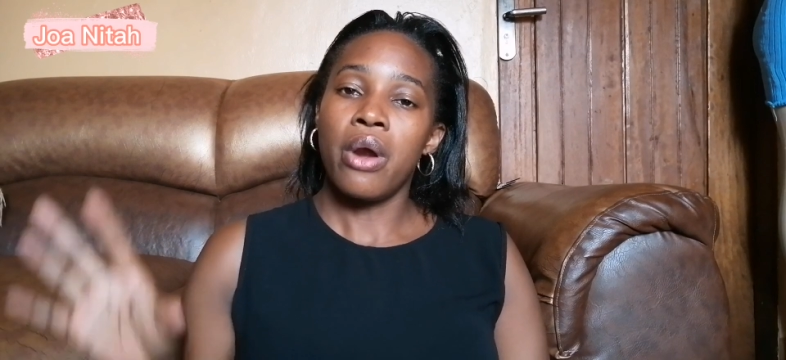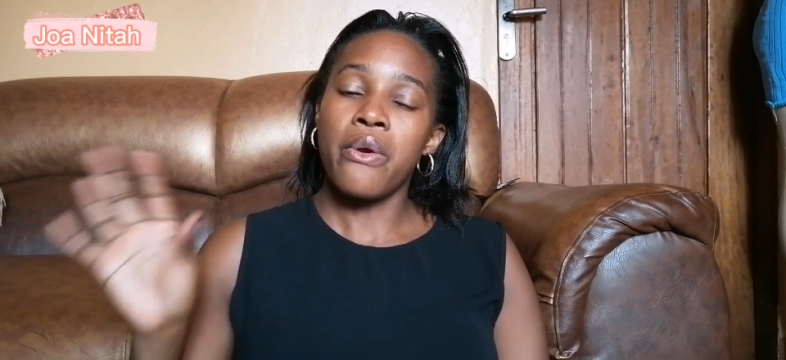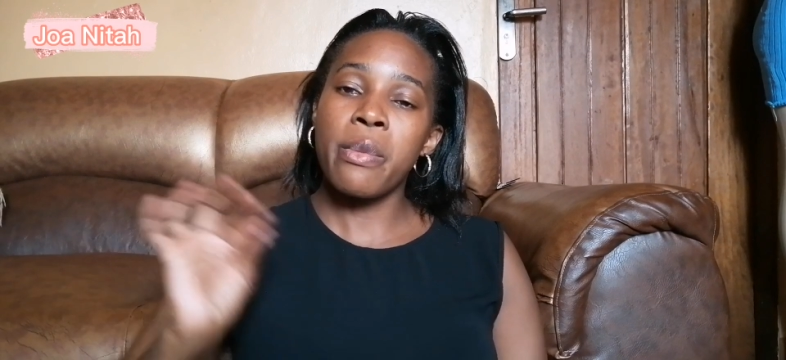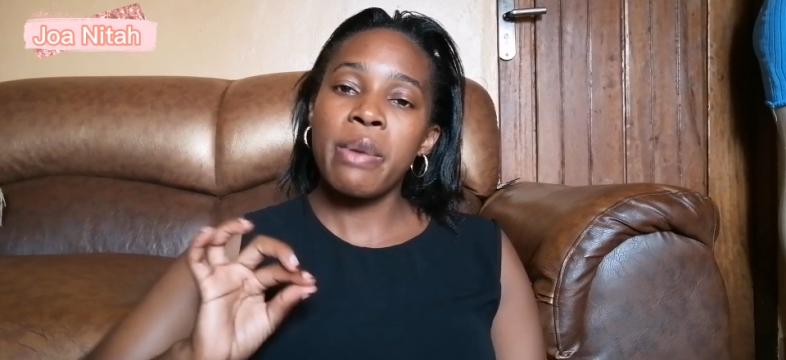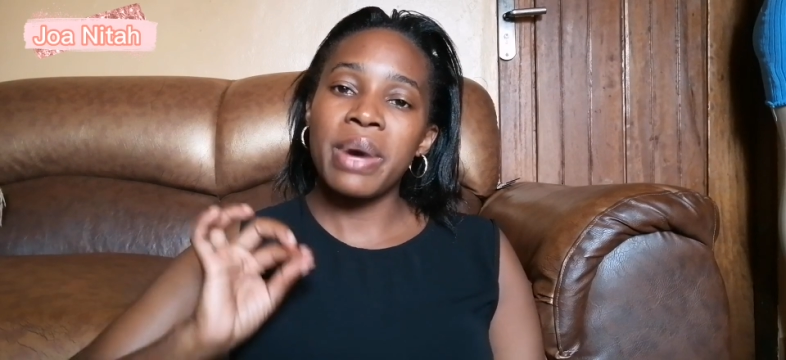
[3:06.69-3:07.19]

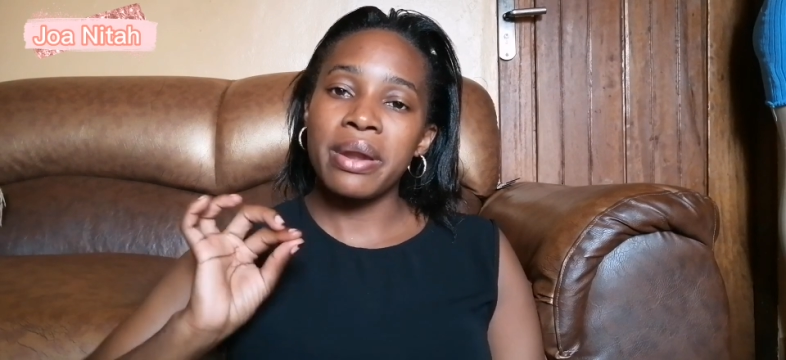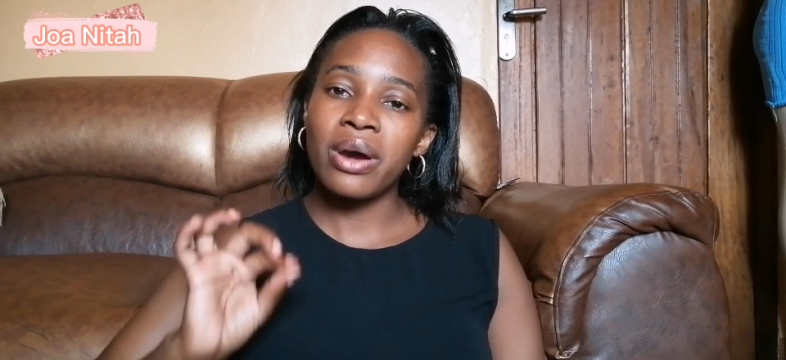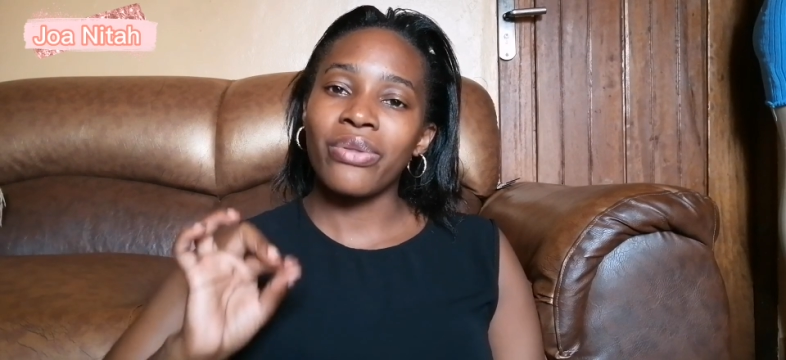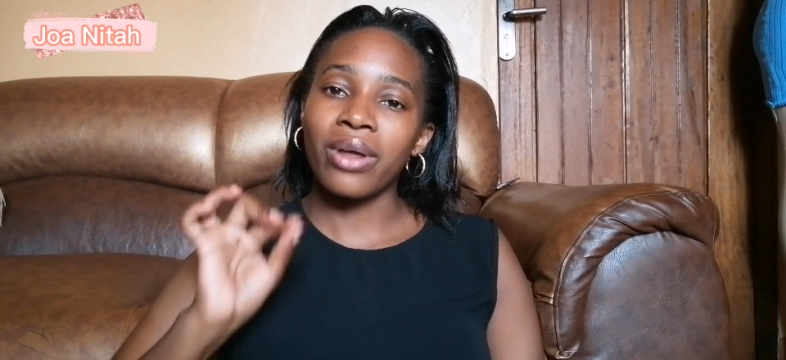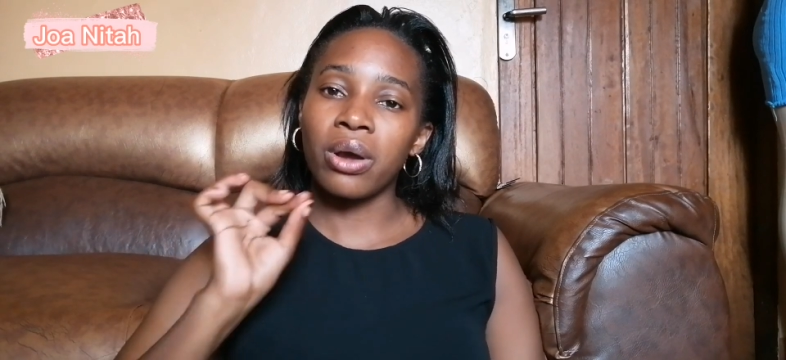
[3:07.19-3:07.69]
Remember,
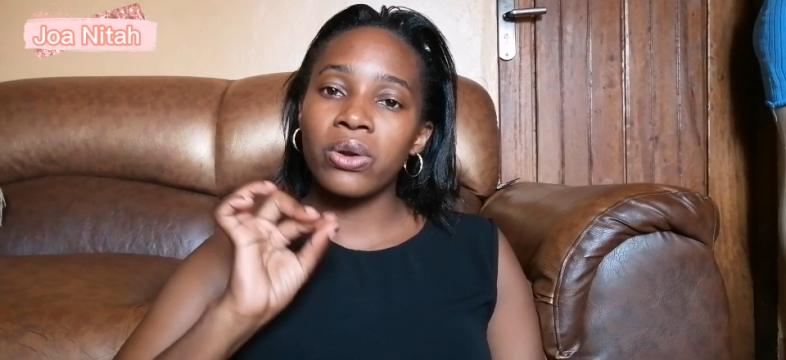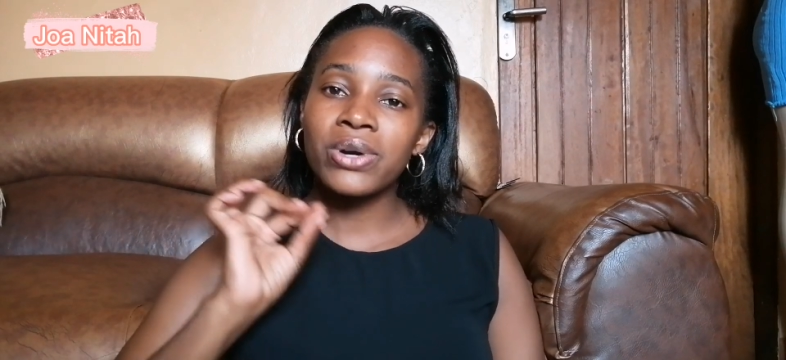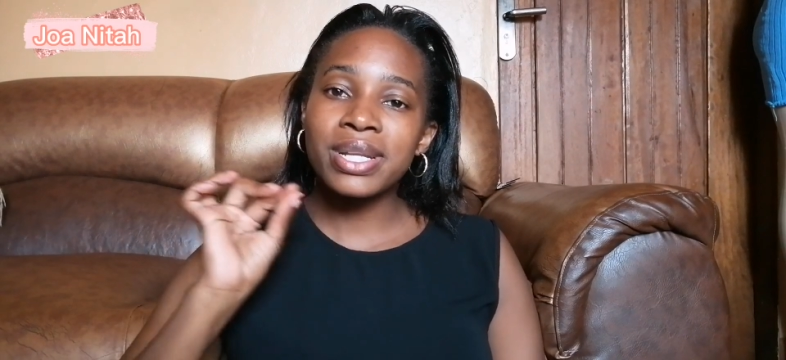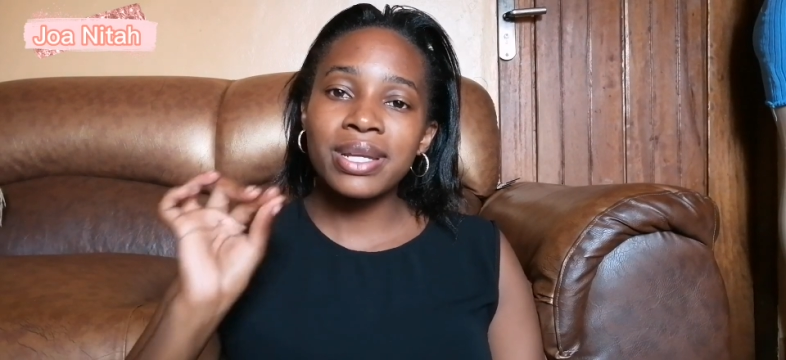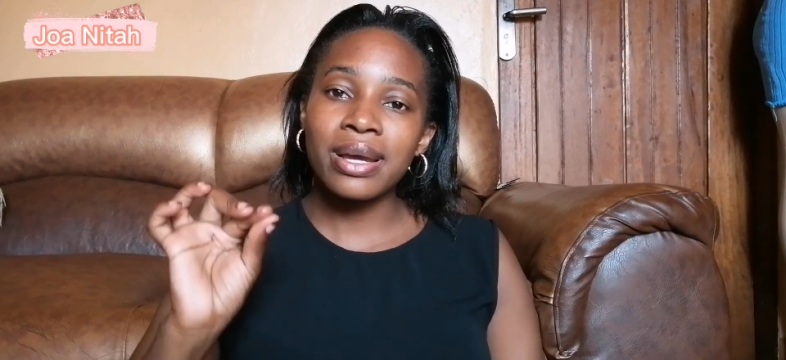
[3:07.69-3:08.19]
now the
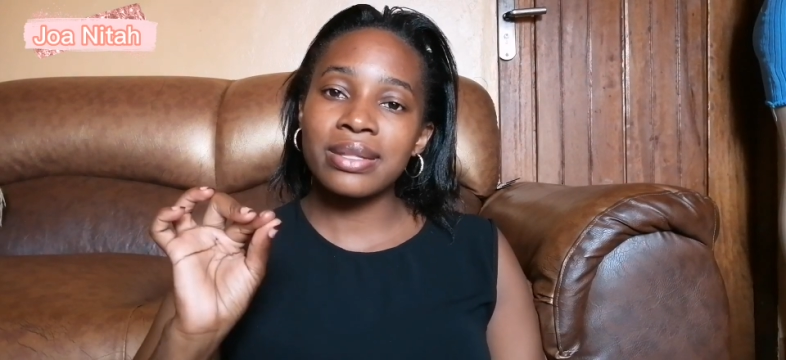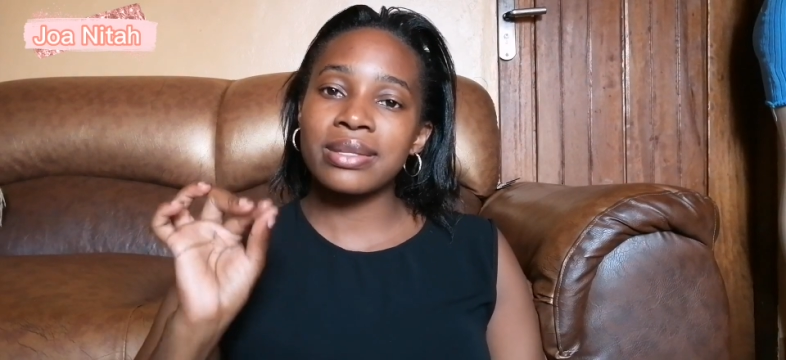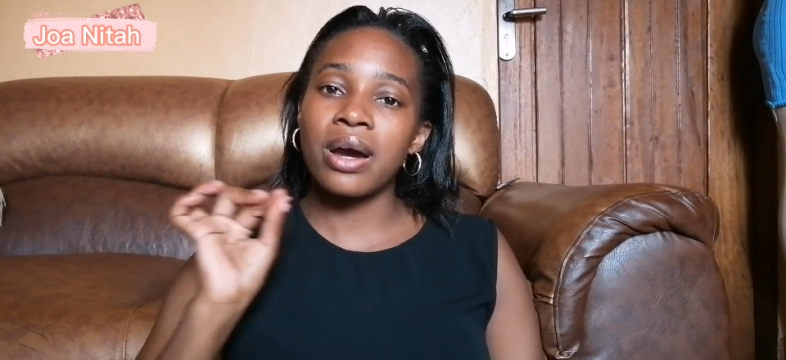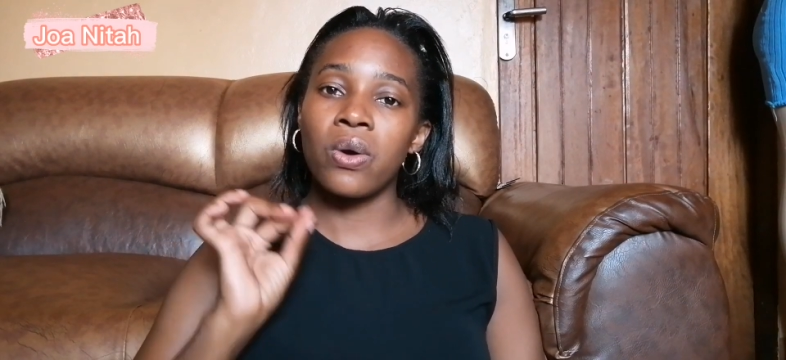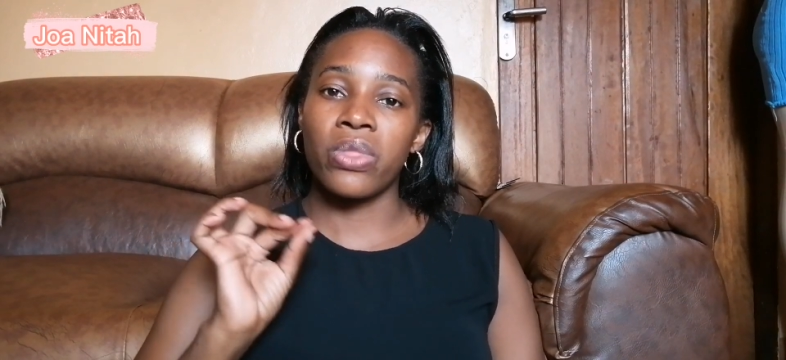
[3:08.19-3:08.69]
clogged
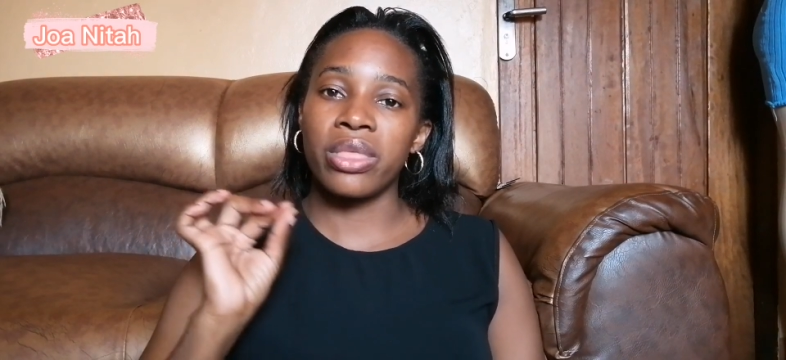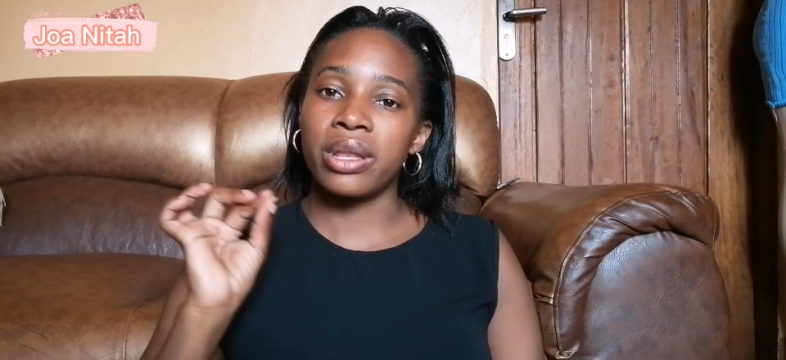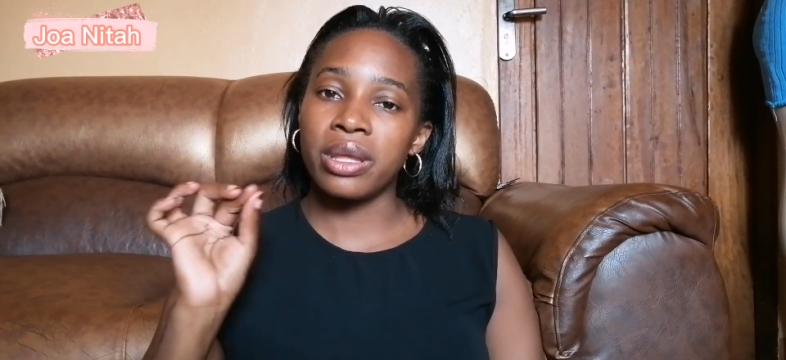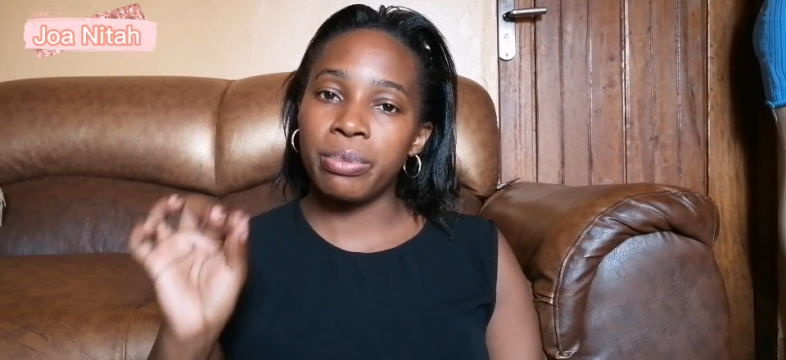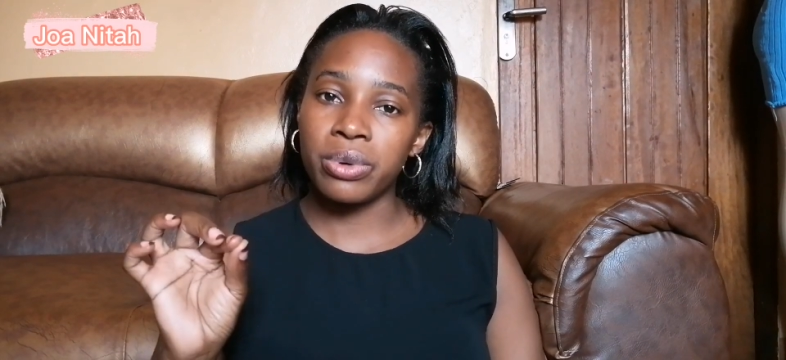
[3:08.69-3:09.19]
ducts are on the
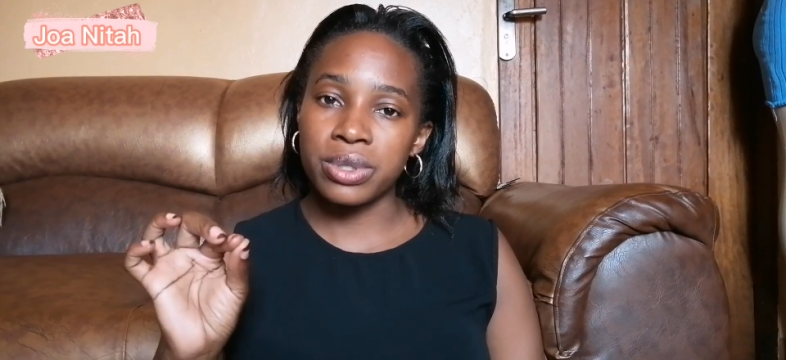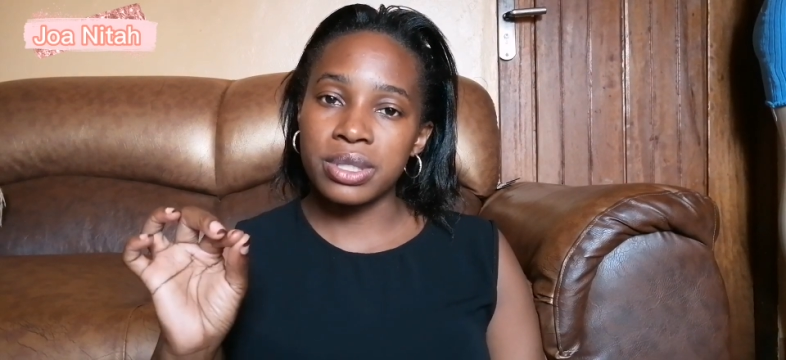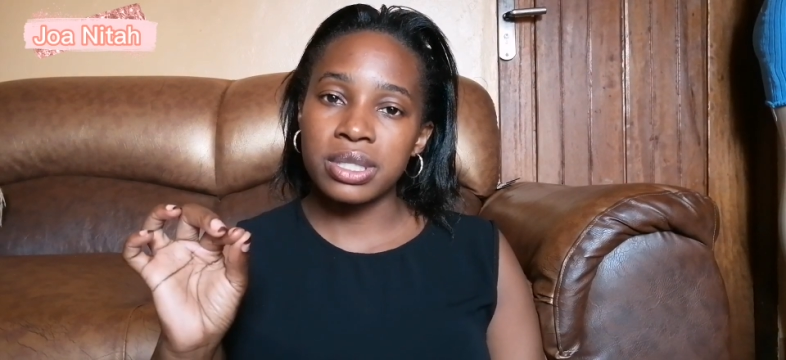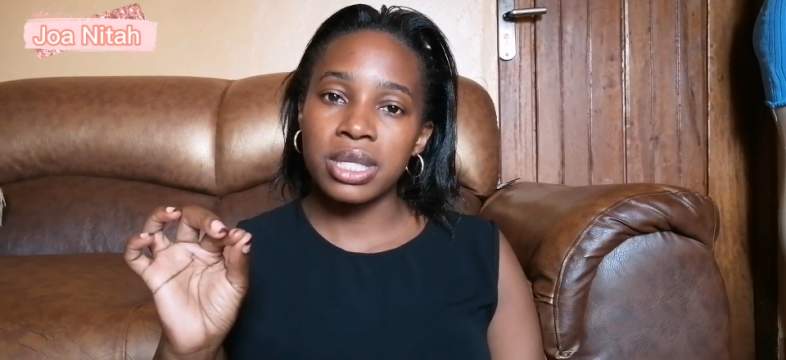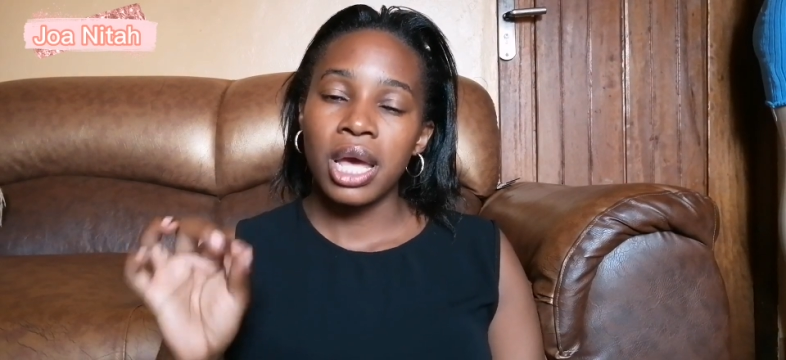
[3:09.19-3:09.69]
nipples,